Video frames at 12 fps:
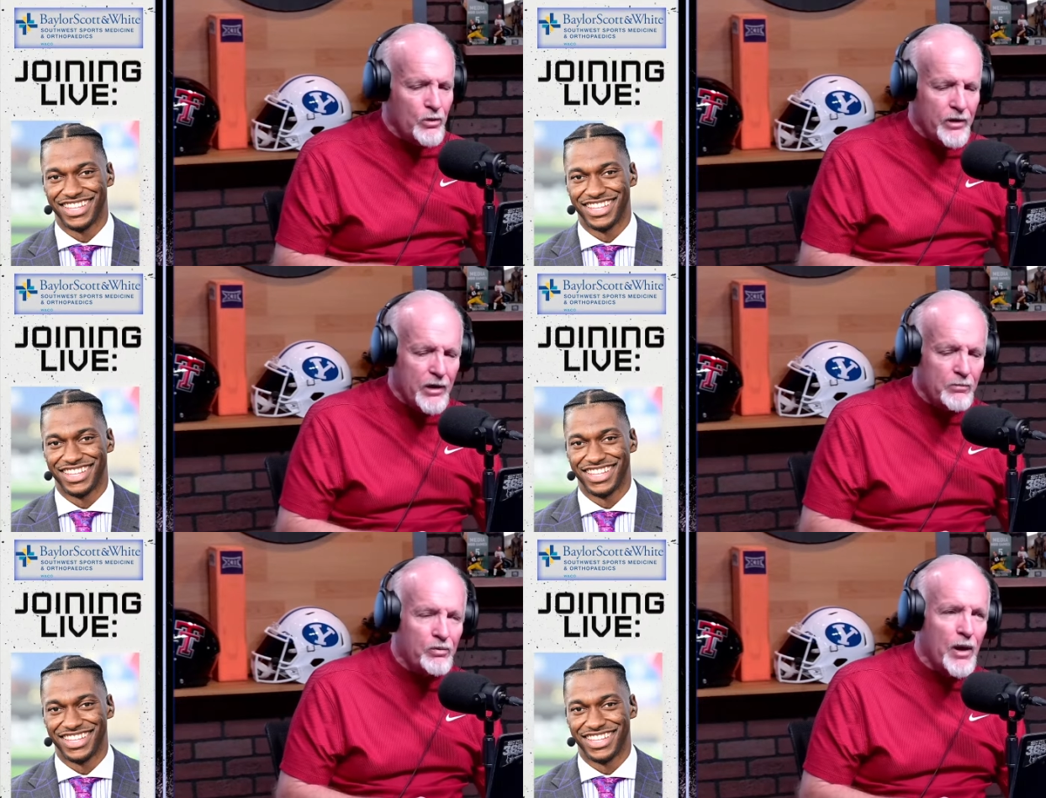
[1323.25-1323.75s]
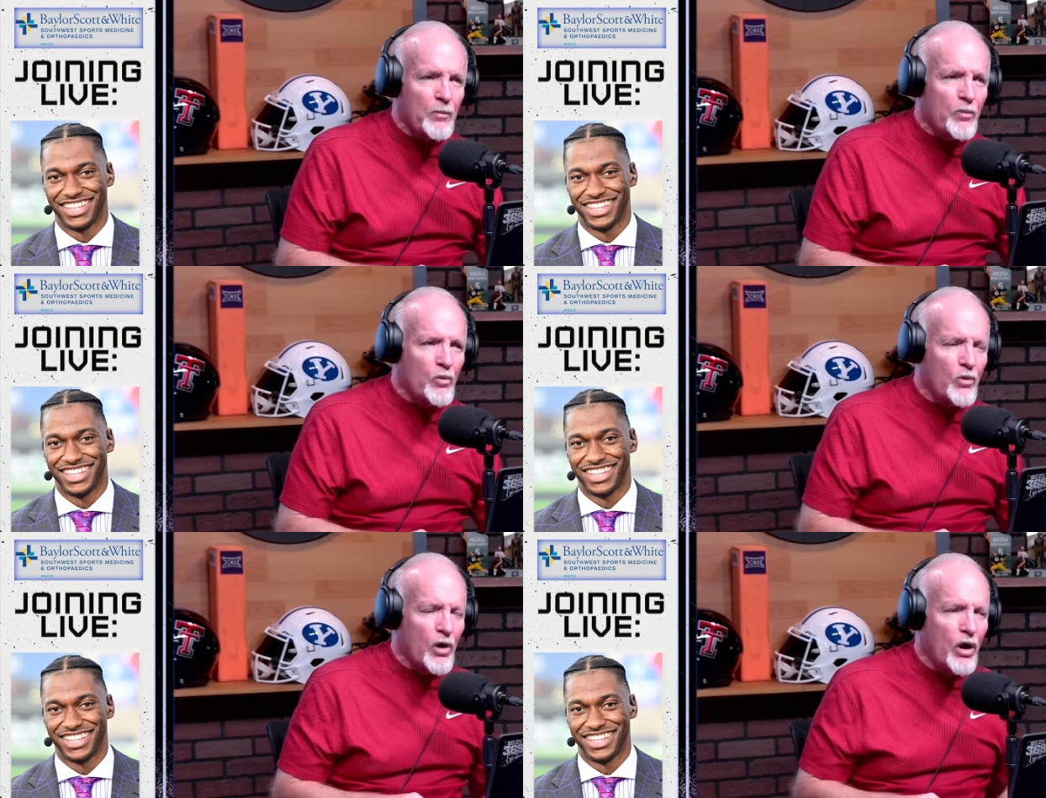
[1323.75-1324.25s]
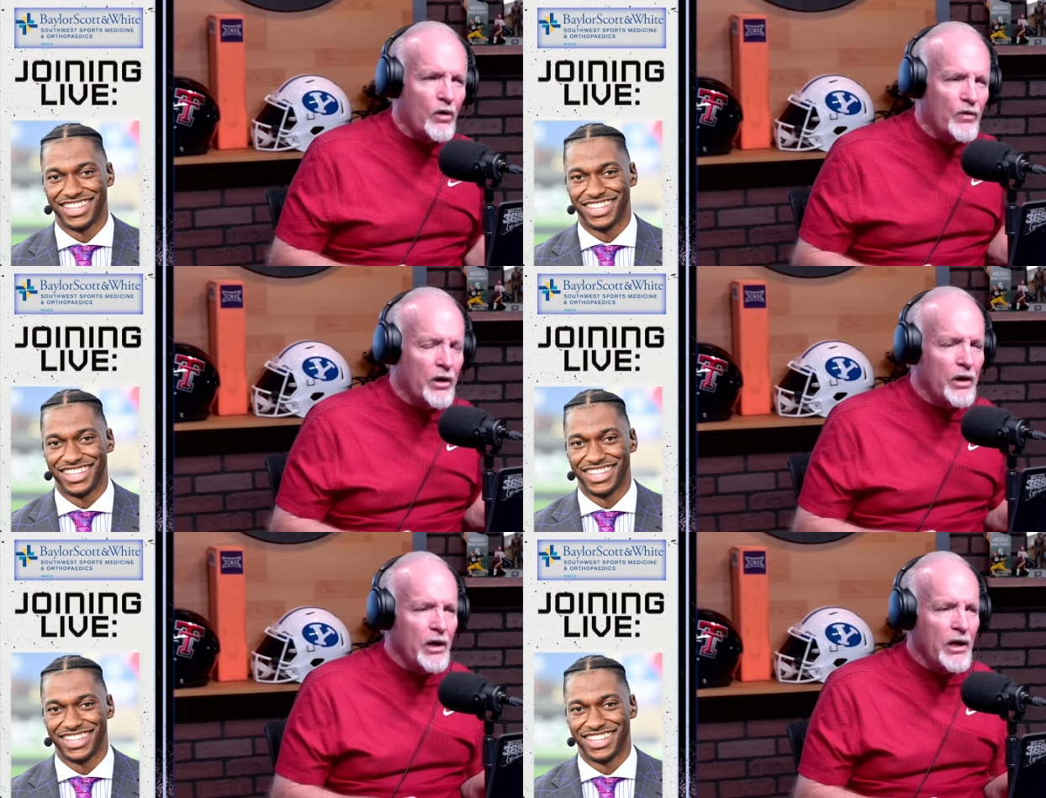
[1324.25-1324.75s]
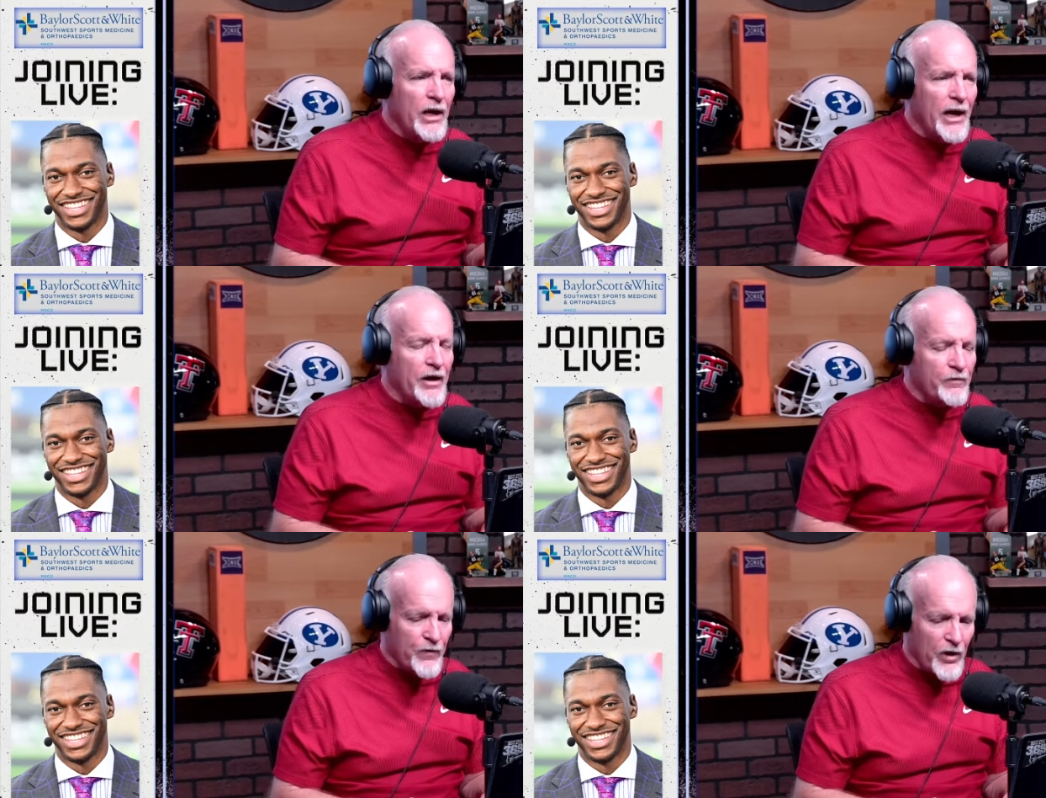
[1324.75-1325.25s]
Speaker 1: and then prep for all the
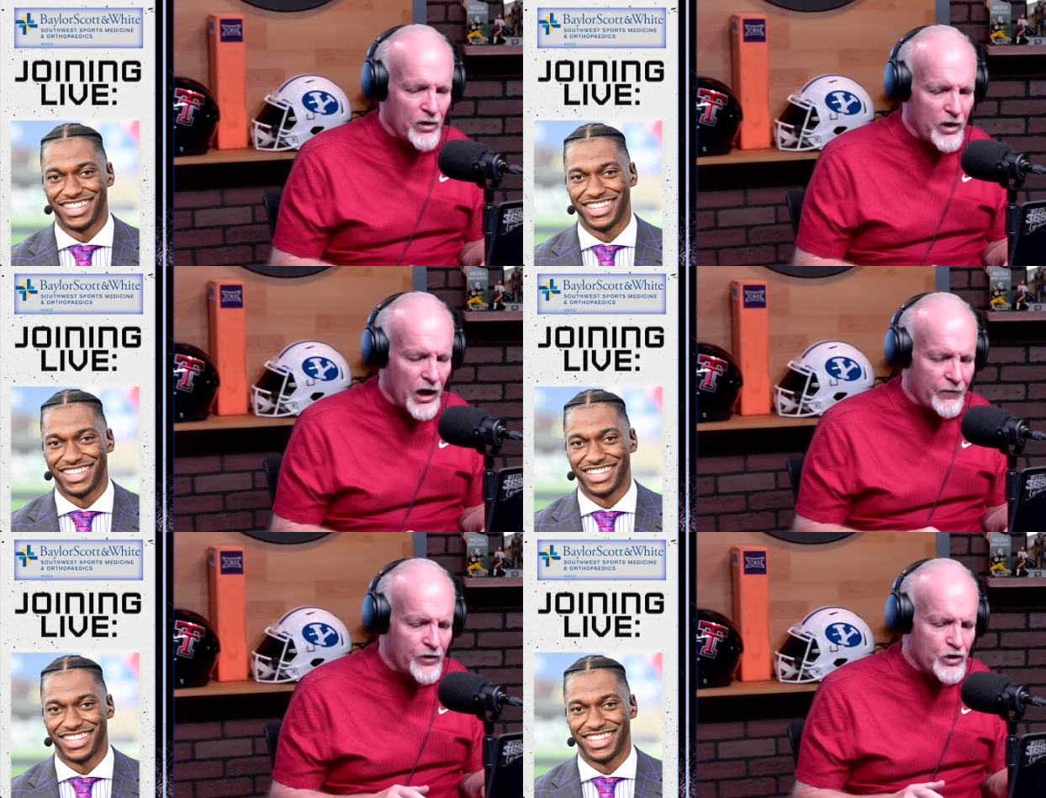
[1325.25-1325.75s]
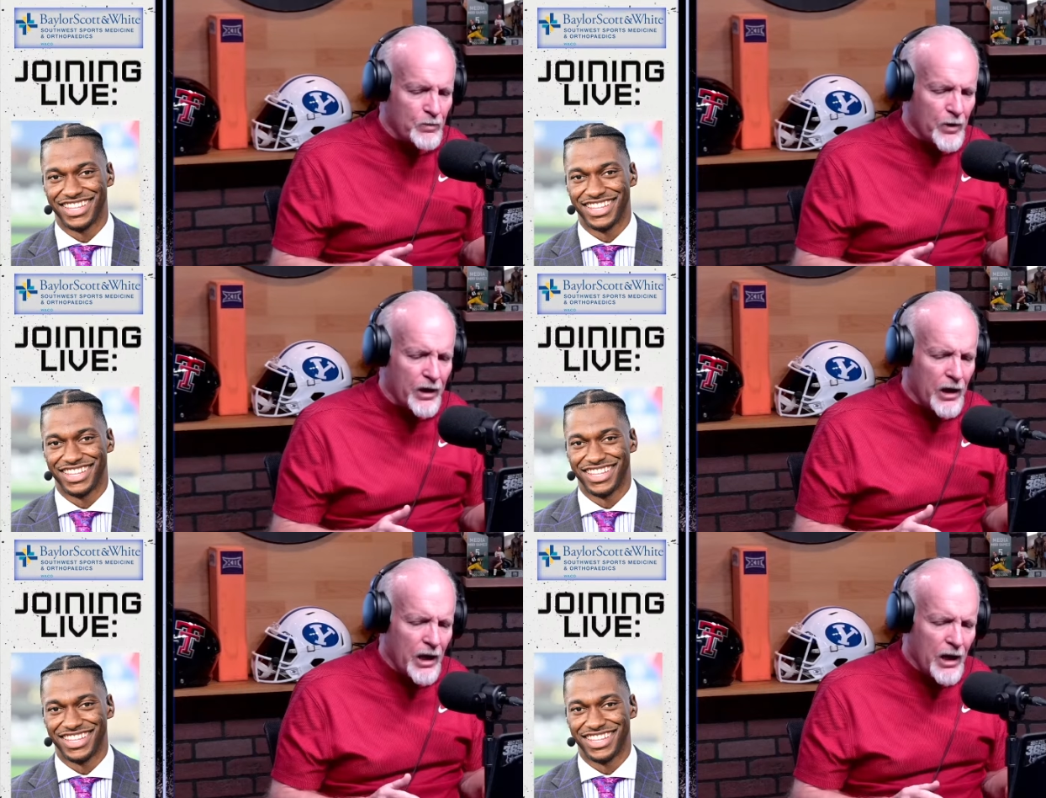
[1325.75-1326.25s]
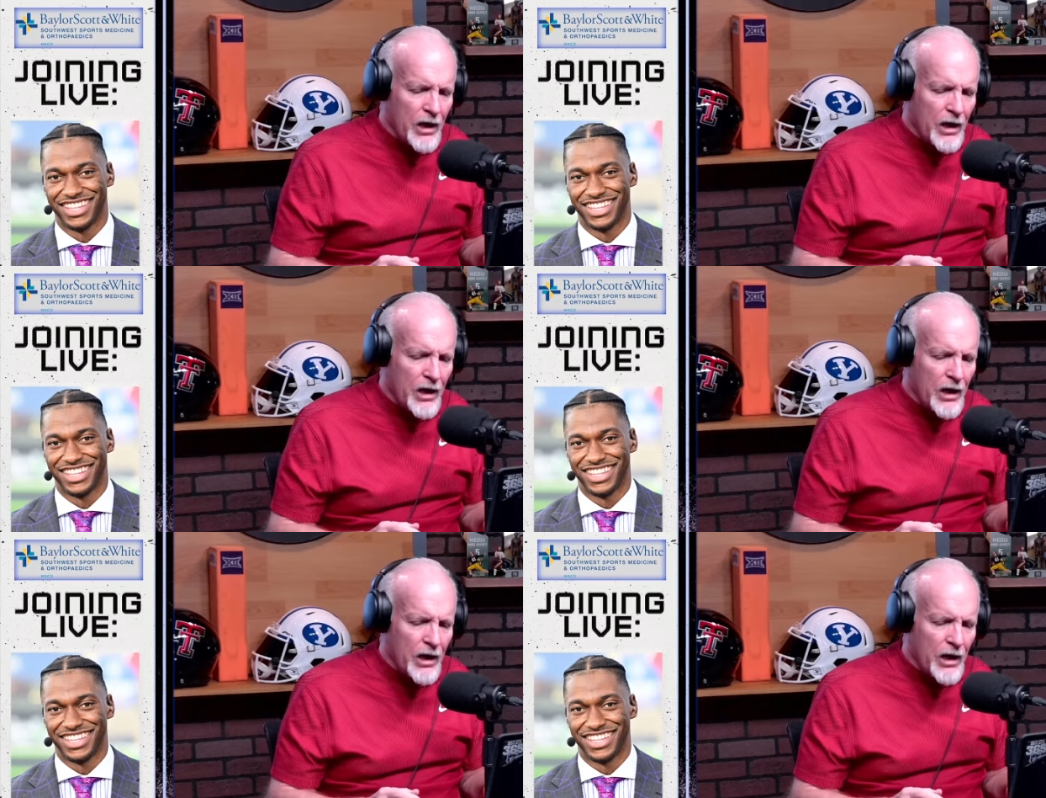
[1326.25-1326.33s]
N F L coverage, but.